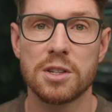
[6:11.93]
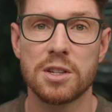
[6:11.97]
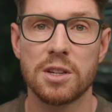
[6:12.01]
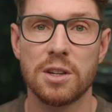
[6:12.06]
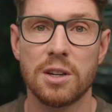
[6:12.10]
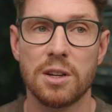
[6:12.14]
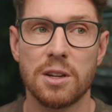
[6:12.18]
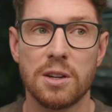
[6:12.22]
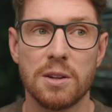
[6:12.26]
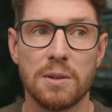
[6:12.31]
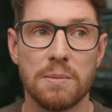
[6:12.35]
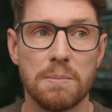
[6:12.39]

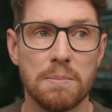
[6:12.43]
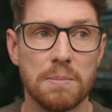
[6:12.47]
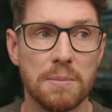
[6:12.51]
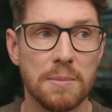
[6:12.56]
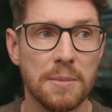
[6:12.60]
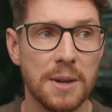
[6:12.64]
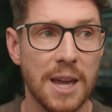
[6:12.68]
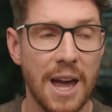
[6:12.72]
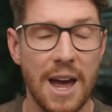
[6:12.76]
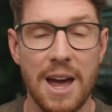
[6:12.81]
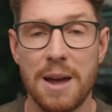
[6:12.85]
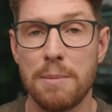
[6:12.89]
to
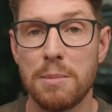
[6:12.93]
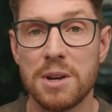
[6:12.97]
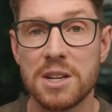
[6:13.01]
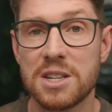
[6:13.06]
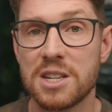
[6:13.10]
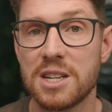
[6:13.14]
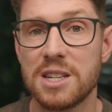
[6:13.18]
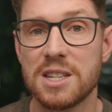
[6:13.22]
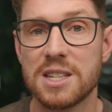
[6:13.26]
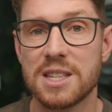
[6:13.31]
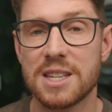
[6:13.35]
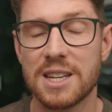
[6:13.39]
get
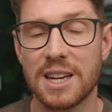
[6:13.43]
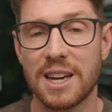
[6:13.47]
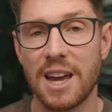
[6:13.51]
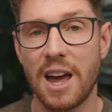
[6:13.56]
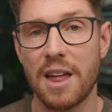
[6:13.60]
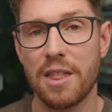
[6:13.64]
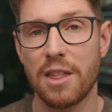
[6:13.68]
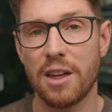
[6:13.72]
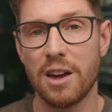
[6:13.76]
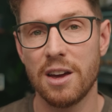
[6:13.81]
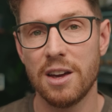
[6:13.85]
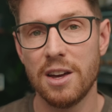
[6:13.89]
images
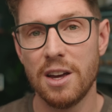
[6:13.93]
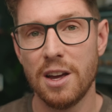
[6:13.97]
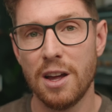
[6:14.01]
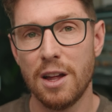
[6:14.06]
together